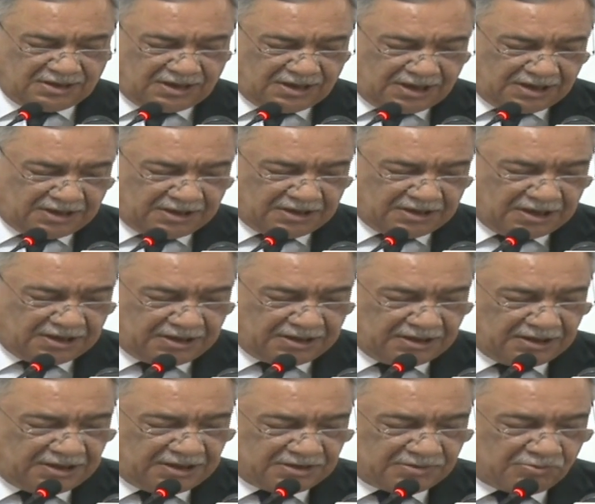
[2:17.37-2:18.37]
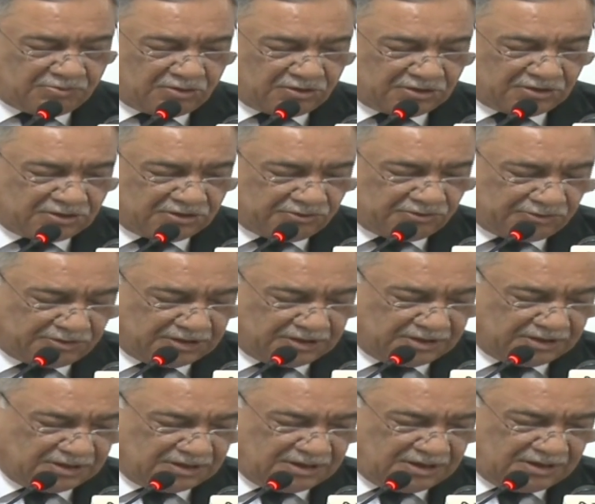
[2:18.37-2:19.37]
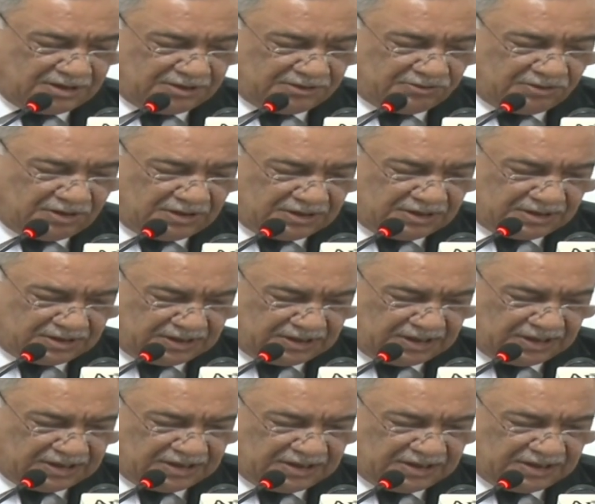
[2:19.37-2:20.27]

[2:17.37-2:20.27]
I think he's most suited to undertake.